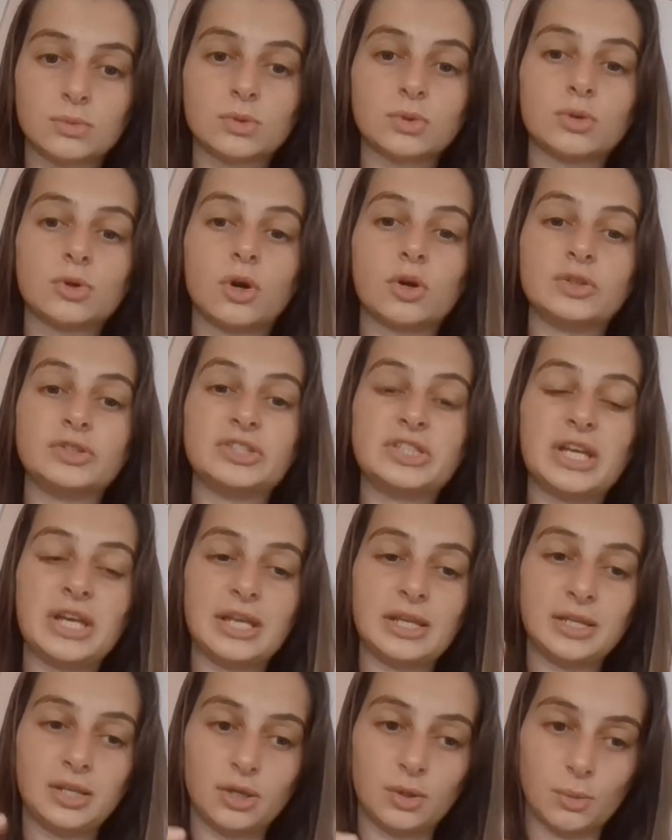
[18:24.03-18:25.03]

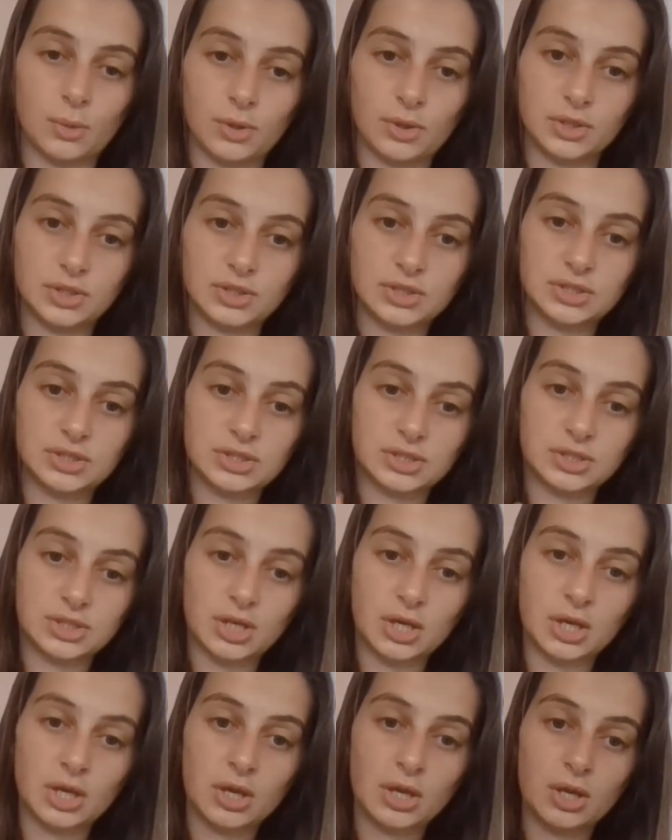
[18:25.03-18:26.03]
continuous
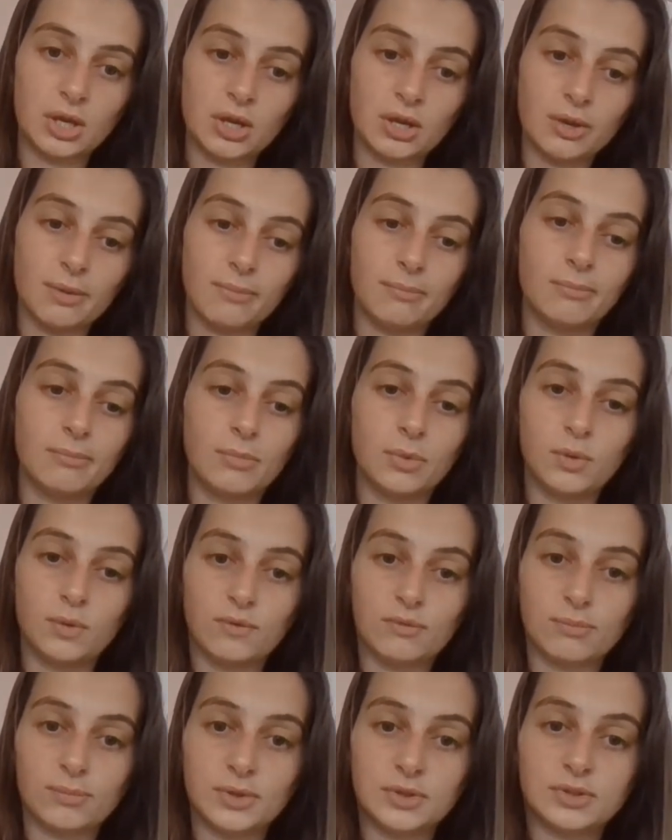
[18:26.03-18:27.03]

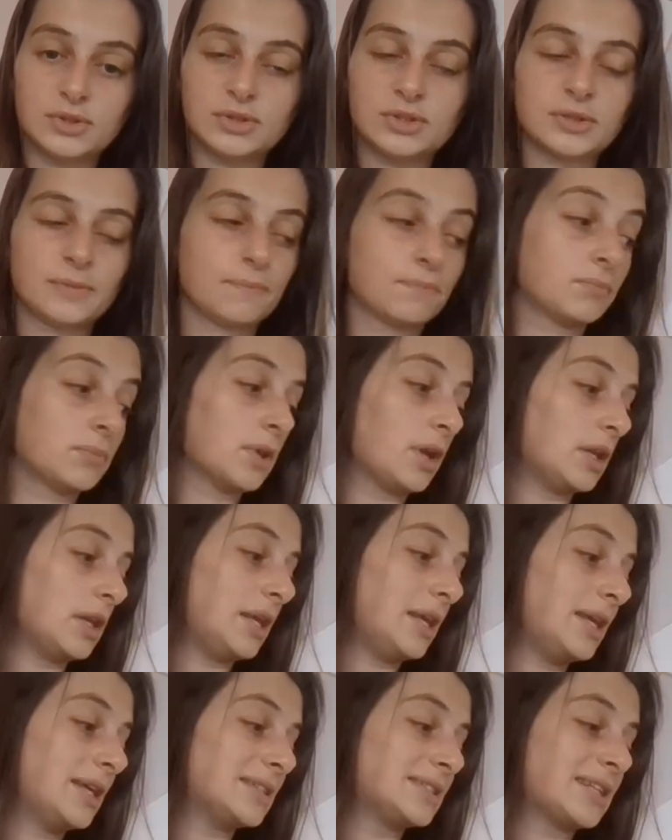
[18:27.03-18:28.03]
movement, and
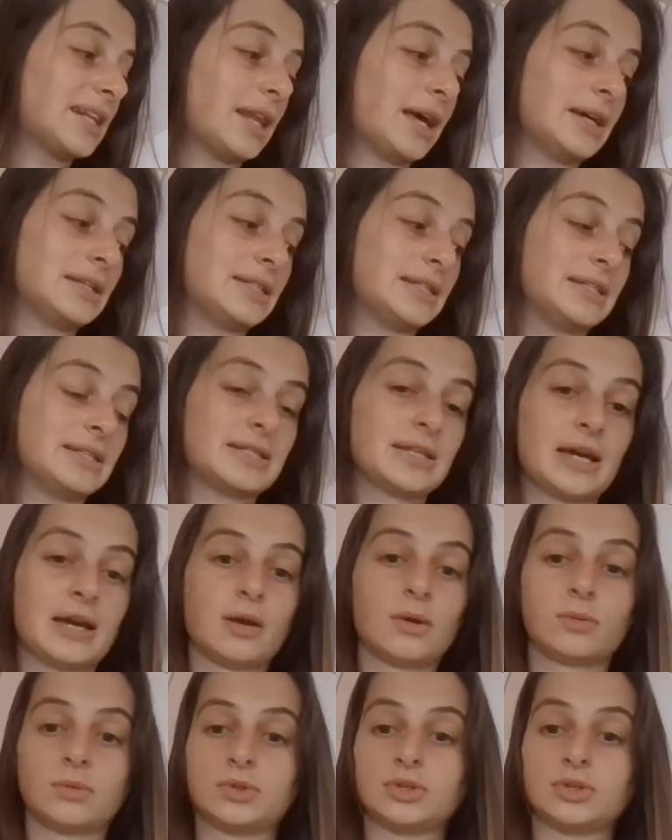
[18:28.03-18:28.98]
he is gliding down.